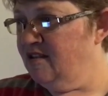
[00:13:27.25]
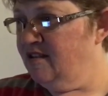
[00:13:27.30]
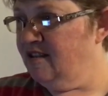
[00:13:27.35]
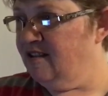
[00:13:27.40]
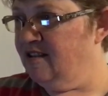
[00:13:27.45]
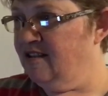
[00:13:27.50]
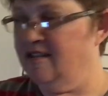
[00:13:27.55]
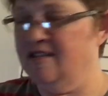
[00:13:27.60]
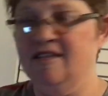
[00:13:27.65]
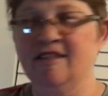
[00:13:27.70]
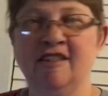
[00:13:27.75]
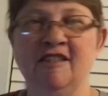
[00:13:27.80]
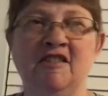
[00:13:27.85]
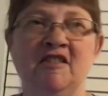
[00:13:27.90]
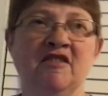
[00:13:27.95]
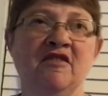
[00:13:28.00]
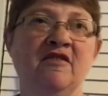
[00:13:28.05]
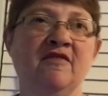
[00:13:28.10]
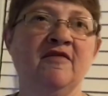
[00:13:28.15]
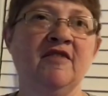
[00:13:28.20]
uh, the
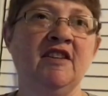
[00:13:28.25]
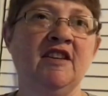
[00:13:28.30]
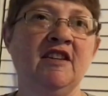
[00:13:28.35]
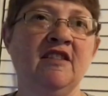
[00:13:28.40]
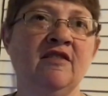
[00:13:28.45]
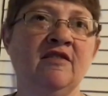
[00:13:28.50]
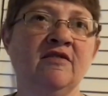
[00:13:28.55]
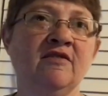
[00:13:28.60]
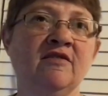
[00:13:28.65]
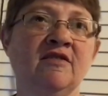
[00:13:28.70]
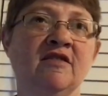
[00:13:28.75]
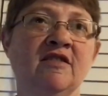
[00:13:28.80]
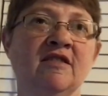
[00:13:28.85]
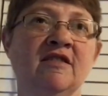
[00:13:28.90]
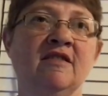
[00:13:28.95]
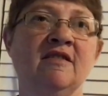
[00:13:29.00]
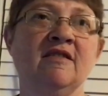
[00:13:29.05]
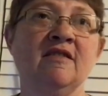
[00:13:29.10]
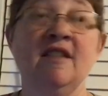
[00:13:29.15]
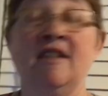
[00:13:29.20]
gear videos,
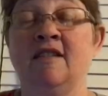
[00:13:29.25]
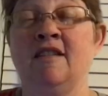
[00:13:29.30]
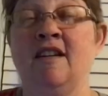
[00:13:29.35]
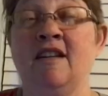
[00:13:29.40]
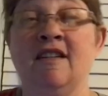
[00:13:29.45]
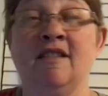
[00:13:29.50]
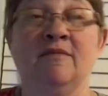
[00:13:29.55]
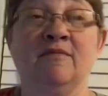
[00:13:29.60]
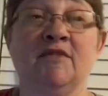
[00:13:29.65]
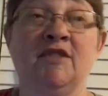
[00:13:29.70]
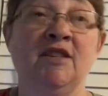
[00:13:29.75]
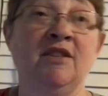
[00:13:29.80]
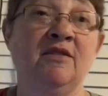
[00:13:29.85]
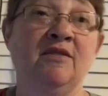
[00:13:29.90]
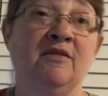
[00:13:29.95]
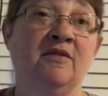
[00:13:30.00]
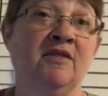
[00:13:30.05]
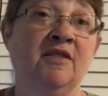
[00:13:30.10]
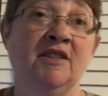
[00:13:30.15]
and, and I am too.